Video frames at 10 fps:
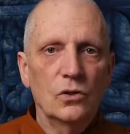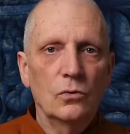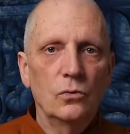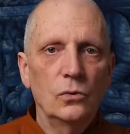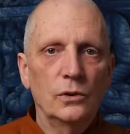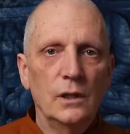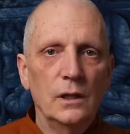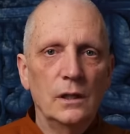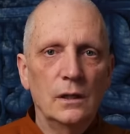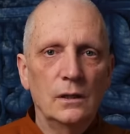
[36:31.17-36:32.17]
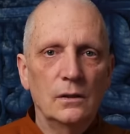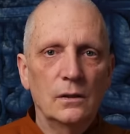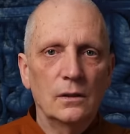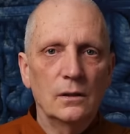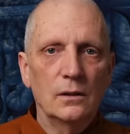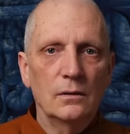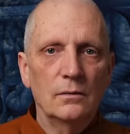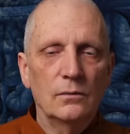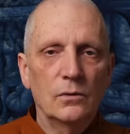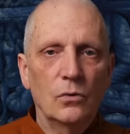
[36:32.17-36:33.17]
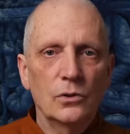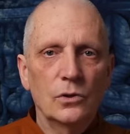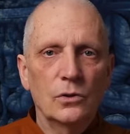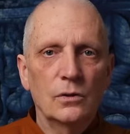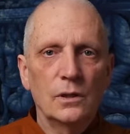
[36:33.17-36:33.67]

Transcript: cruelty and uh, torture